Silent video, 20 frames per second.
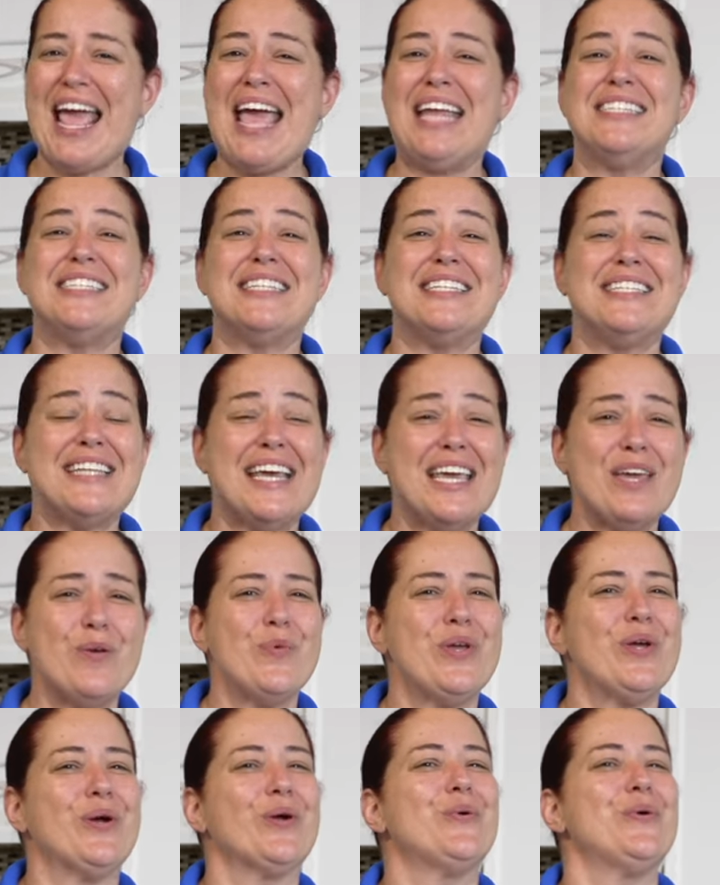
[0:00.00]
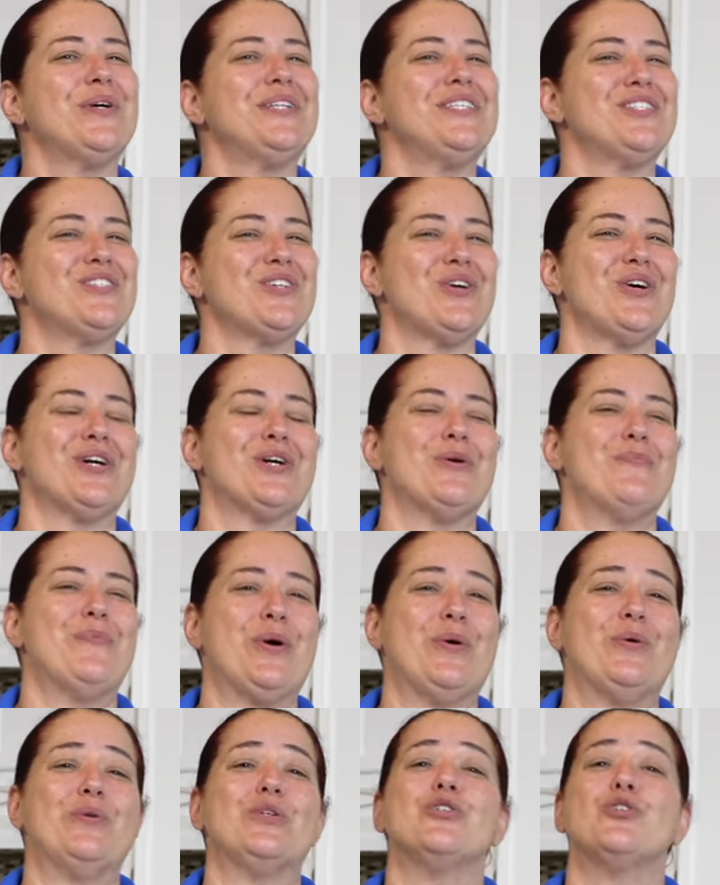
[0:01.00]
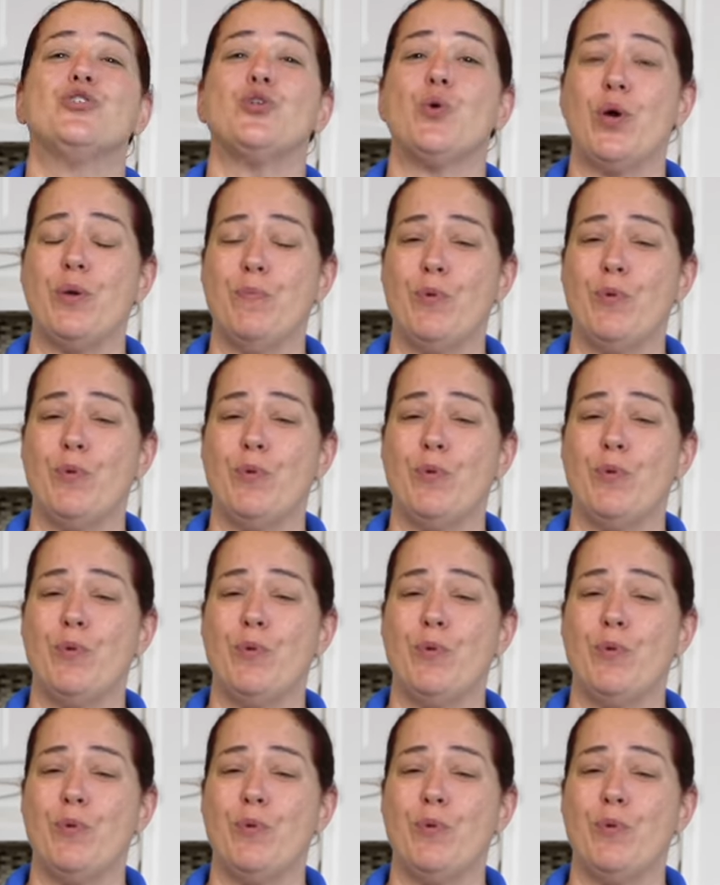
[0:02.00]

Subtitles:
and today we are going to talk about toy